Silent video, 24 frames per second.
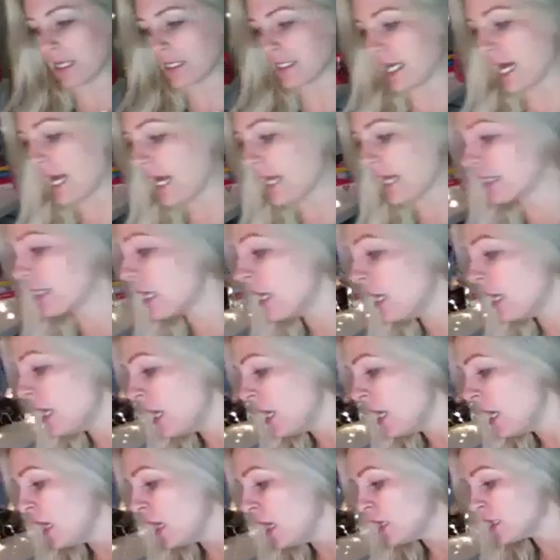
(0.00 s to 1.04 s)
a diet.
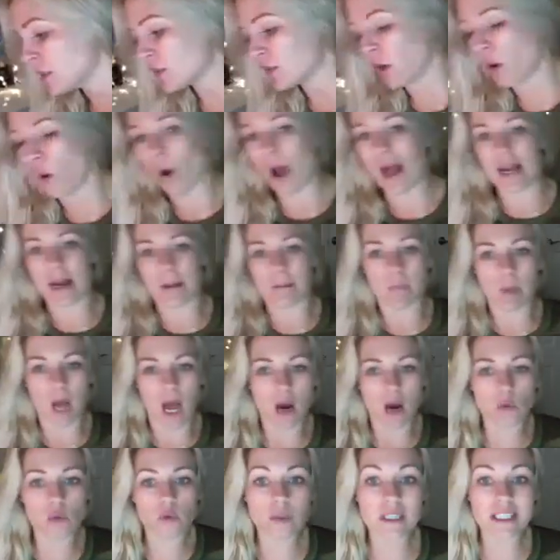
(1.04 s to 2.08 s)
So, and I'm
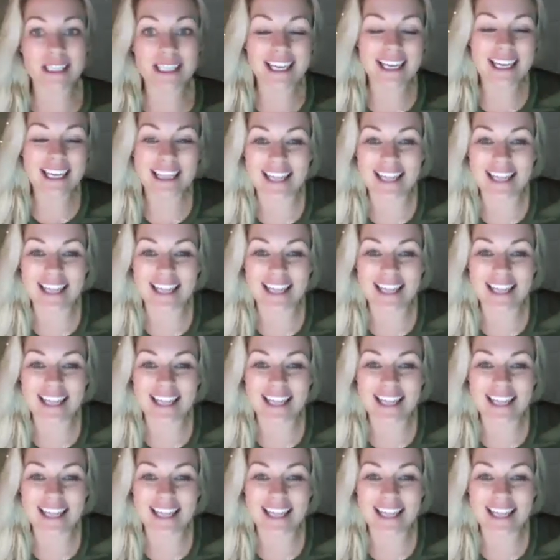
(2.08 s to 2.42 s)
not really